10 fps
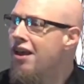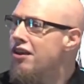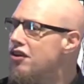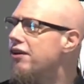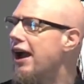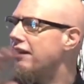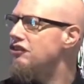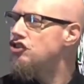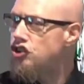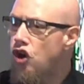You got
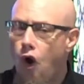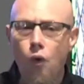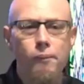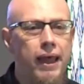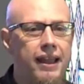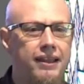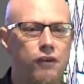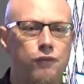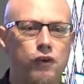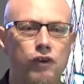so many
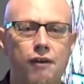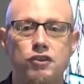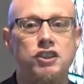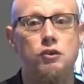different reverends